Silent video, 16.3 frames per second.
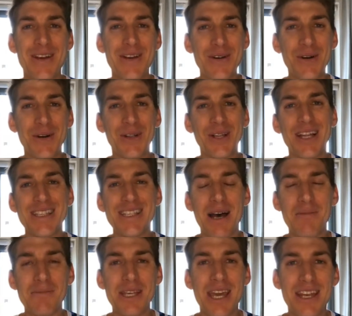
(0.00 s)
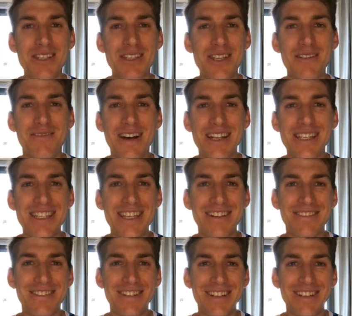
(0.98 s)
Cool, time to get into the fun
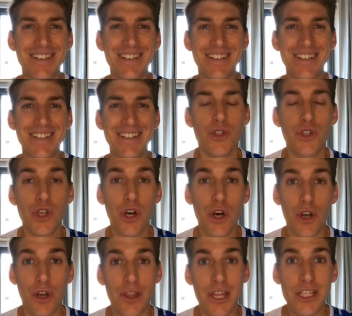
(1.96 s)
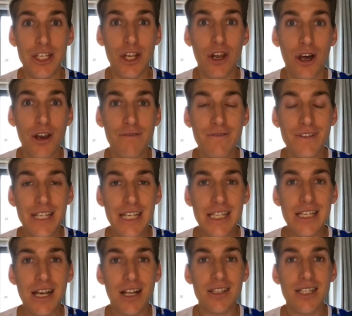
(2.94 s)
stuff. So there's a lot of
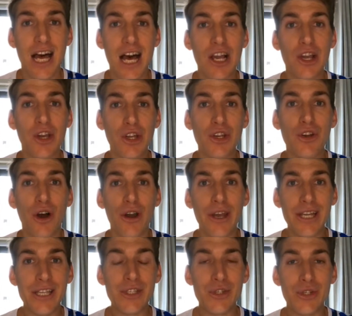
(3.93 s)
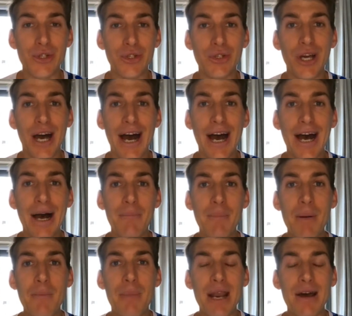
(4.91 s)
details I could go into,
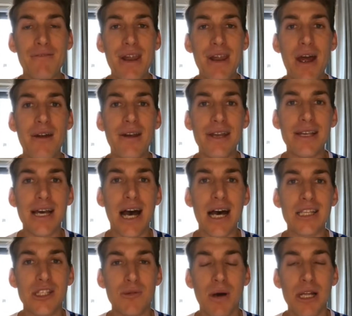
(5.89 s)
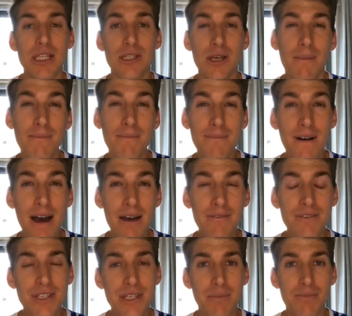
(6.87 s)
but I've narrowed it down to my top
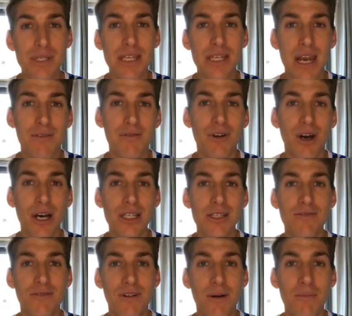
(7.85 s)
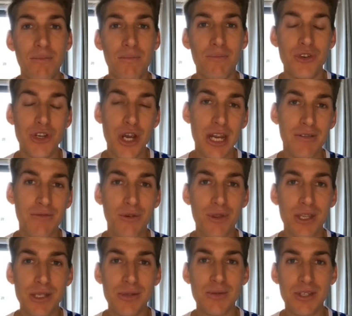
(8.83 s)
5 tips that I've got from training for
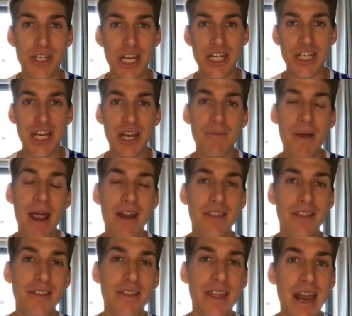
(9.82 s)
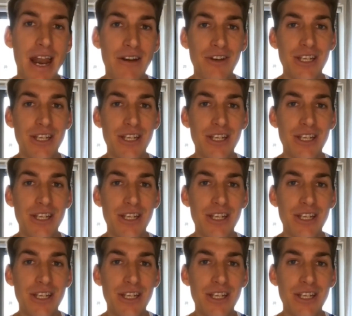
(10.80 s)
this Cheshire Marathon that I